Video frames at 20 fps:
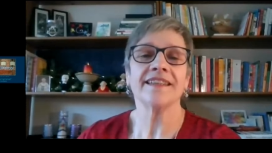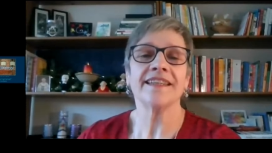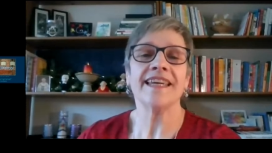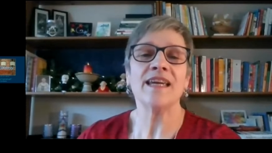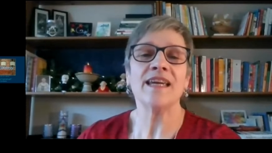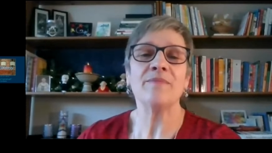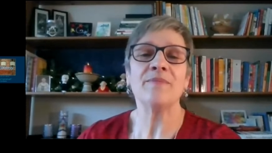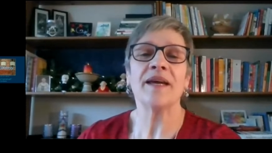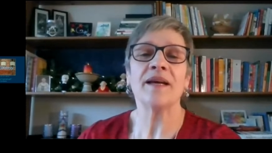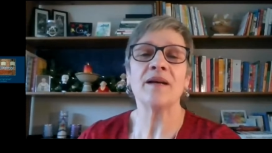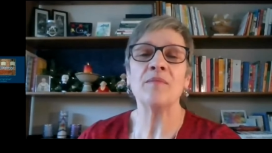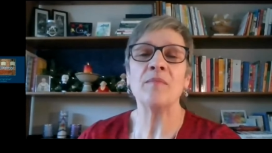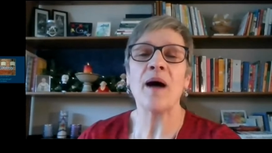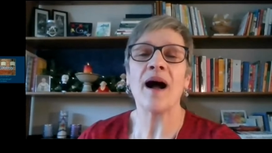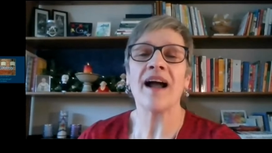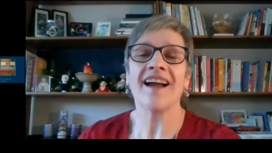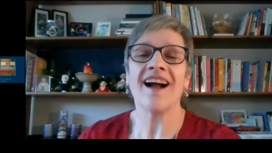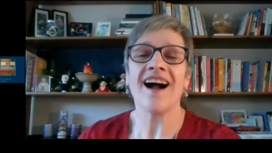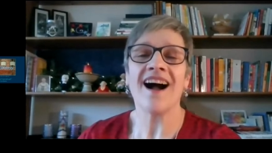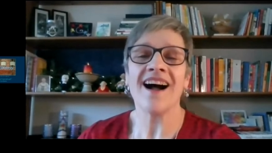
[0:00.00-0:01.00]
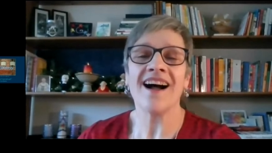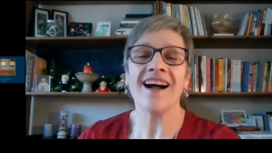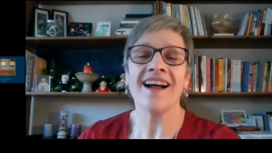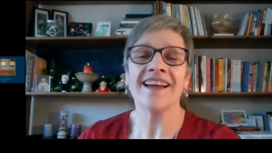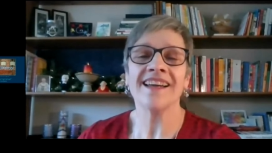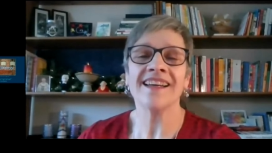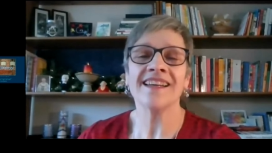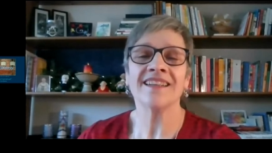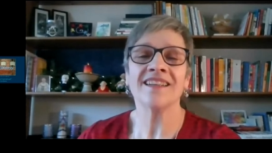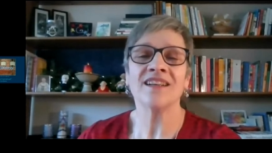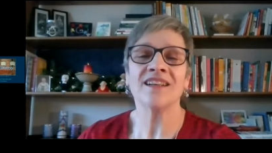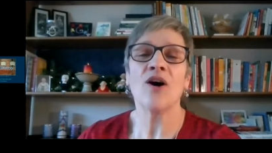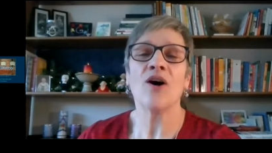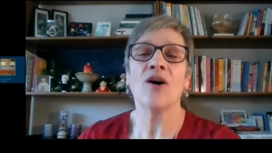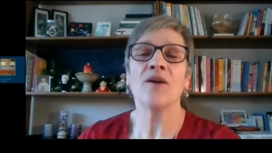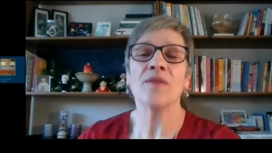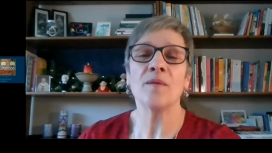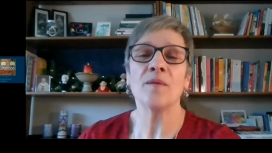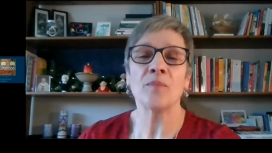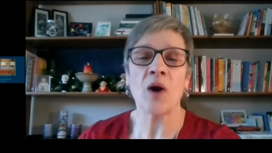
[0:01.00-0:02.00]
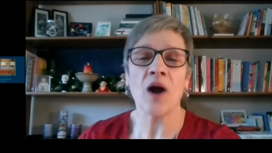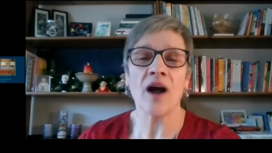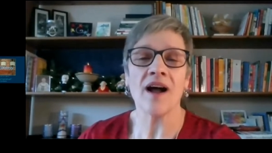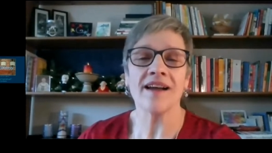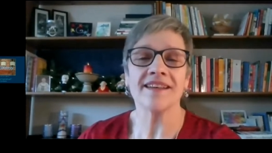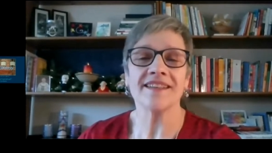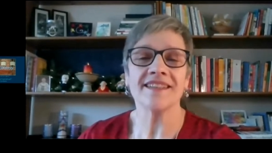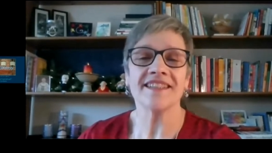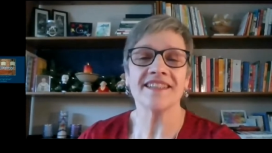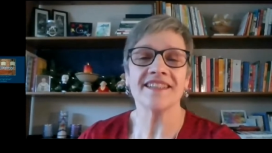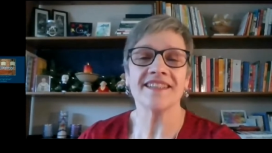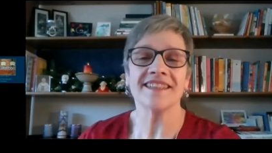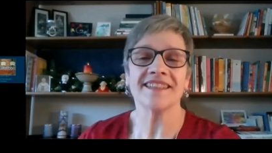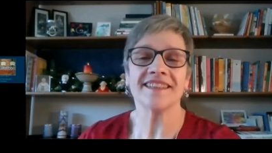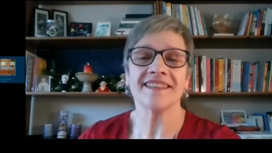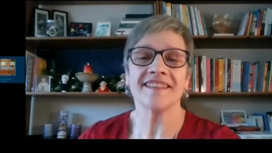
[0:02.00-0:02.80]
Keeping my eye on the prize.